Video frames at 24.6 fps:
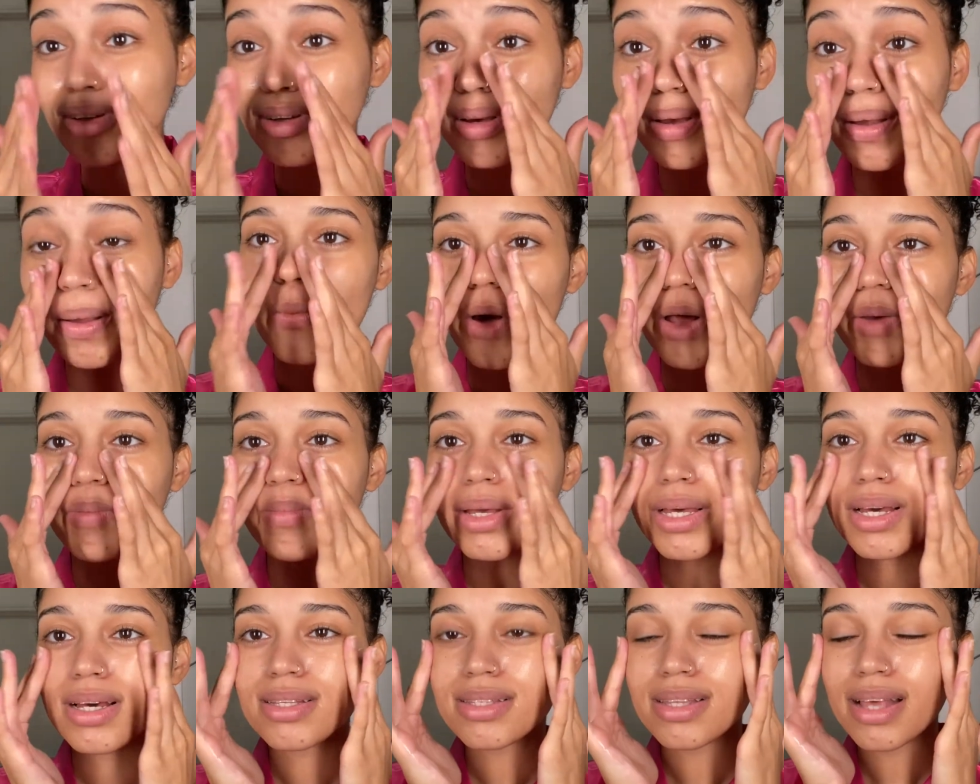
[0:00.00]
One,
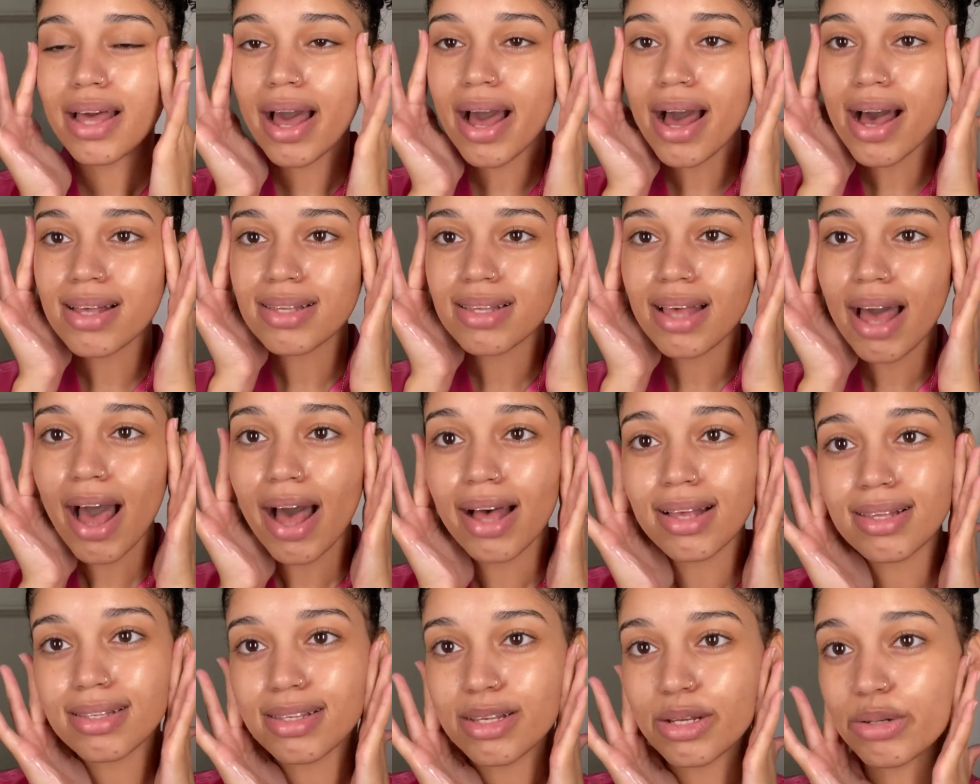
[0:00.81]
because it has
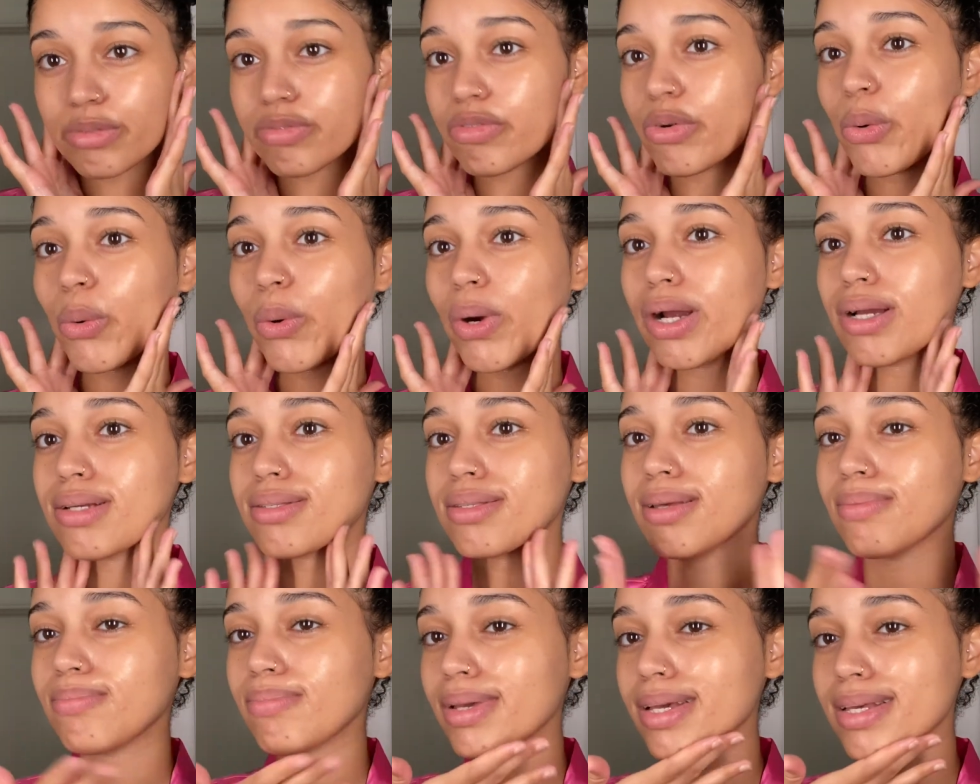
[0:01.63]
acid, of course,
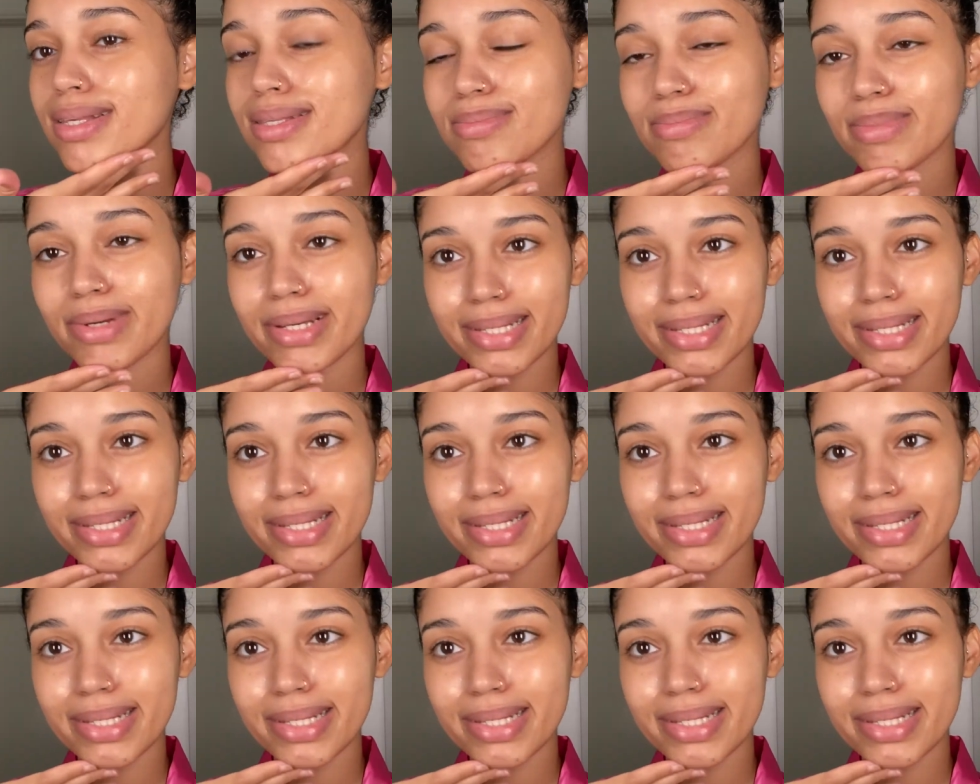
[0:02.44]
it makes my